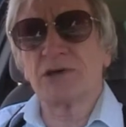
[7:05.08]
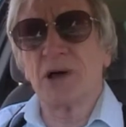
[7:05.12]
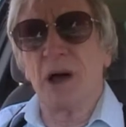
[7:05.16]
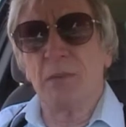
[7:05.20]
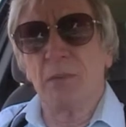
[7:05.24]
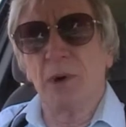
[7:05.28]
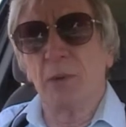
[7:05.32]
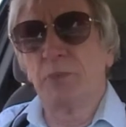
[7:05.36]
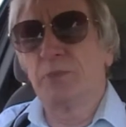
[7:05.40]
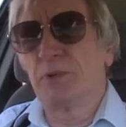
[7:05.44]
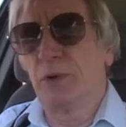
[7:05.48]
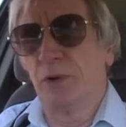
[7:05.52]

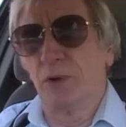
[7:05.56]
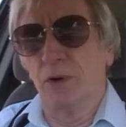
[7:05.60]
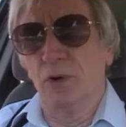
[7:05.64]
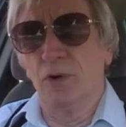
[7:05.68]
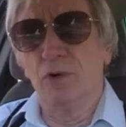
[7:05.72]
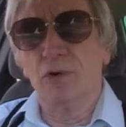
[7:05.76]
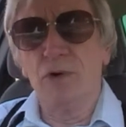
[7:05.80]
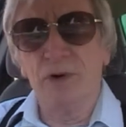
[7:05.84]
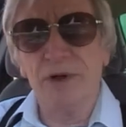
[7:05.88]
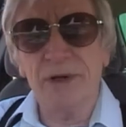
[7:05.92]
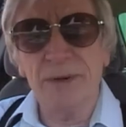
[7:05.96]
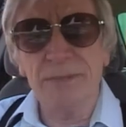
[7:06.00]
I'm a
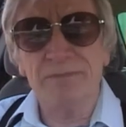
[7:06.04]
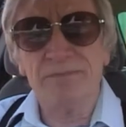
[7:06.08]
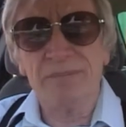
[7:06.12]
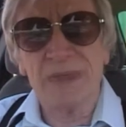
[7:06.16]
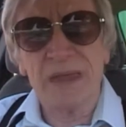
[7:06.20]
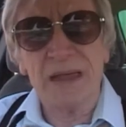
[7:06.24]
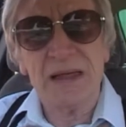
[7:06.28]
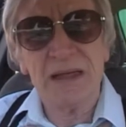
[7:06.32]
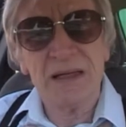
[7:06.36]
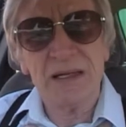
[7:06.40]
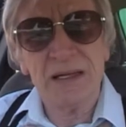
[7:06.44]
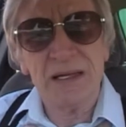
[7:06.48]
prude,
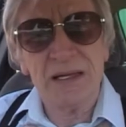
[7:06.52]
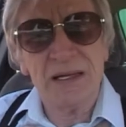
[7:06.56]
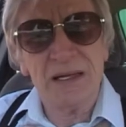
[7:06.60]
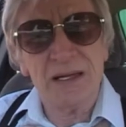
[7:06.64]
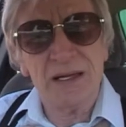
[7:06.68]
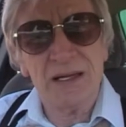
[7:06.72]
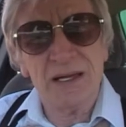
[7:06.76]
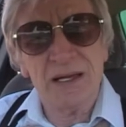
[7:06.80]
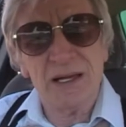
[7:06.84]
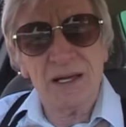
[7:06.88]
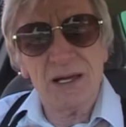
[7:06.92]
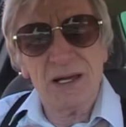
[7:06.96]

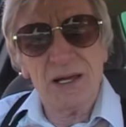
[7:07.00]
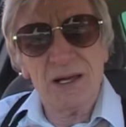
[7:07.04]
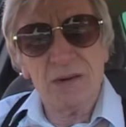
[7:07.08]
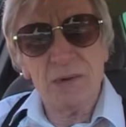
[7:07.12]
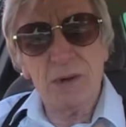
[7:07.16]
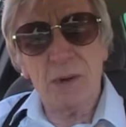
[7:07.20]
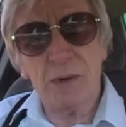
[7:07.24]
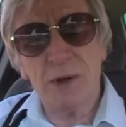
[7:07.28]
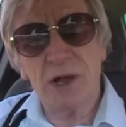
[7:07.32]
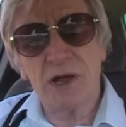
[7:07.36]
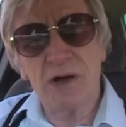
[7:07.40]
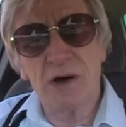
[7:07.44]

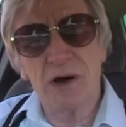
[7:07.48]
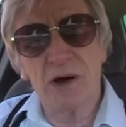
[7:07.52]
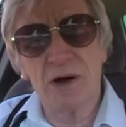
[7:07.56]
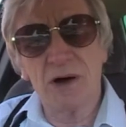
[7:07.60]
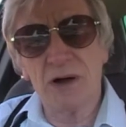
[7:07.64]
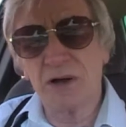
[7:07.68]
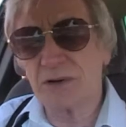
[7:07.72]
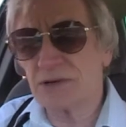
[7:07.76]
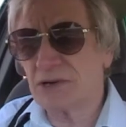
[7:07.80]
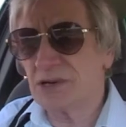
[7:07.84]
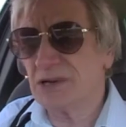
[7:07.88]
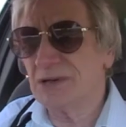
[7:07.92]
but
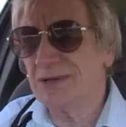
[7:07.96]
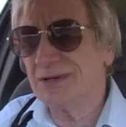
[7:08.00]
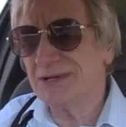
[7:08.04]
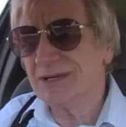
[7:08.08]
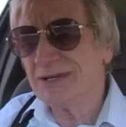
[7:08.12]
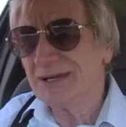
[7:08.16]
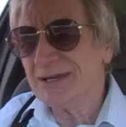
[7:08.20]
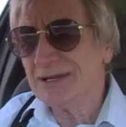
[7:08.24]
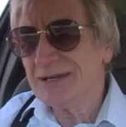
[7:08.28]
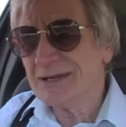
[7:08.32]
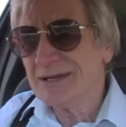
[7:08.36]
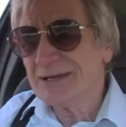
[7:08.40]
because,
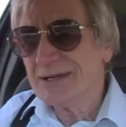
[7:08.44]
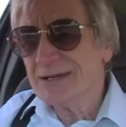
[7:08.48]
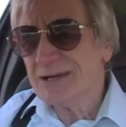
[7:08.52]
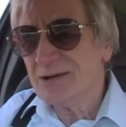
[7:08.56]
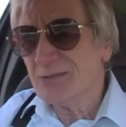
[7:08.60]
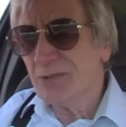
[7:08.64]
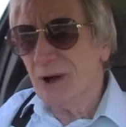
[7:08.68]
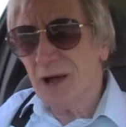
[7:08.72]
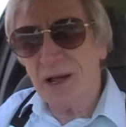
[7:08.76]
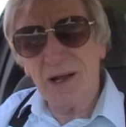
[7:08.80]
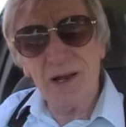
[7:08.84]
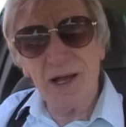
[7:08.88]

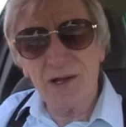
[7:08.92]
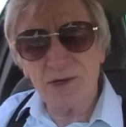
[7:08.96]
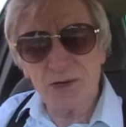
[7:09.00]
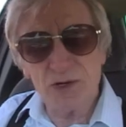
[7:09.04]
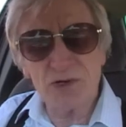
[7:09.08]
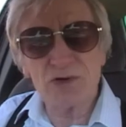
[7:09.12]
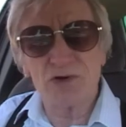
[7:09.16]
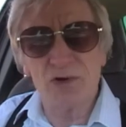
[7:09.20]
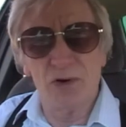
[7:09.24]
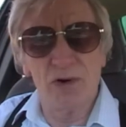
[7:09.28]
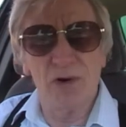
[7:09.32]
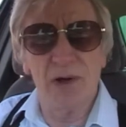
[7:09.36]
well, I
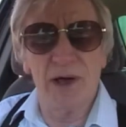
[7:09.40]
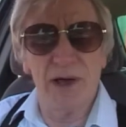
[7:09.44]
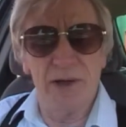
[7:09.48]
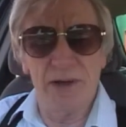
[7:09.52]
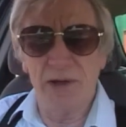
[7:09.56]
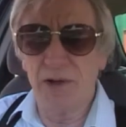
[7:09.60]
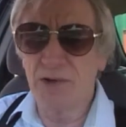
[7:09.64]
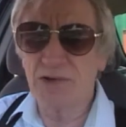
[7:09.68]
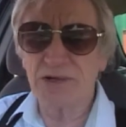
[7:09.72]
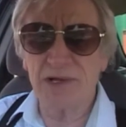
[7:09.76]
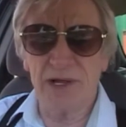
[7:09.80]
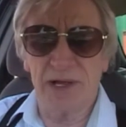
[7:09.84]
just don't like
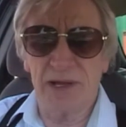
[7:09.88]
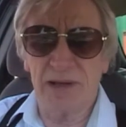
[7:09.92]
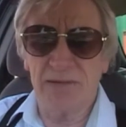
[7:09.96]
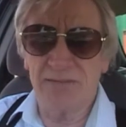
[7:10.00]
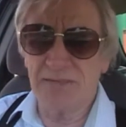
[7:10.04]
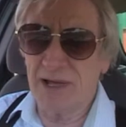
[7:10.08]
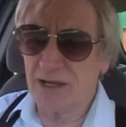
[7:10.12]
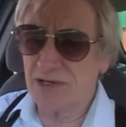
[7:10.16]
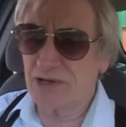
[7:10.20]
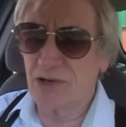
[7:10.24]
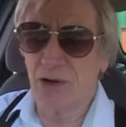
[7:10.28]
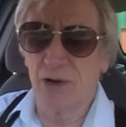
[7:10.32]
using it,
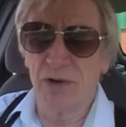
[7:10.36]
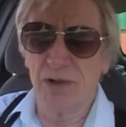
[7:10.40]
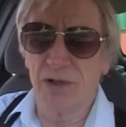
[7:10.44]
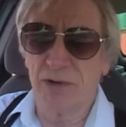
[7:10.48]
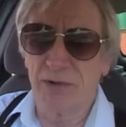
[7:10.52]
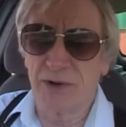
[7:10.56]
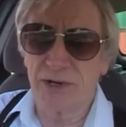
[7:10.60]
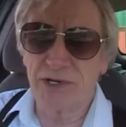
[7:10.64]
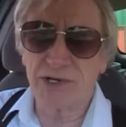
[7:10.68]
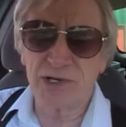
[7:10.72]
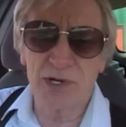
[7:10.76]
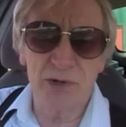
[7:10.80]
and that's all
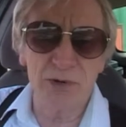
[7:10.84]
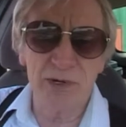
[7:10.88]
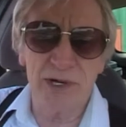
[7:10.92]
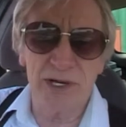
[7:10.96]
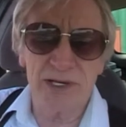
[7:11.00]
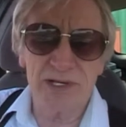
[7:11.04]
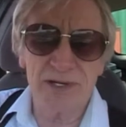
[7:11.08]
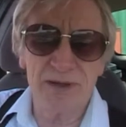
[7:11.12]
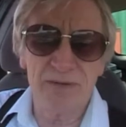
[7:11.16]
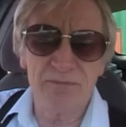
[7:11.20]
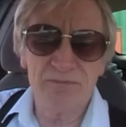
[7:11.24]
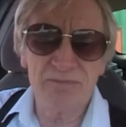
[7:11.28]
there is to
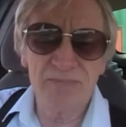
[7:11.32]
it.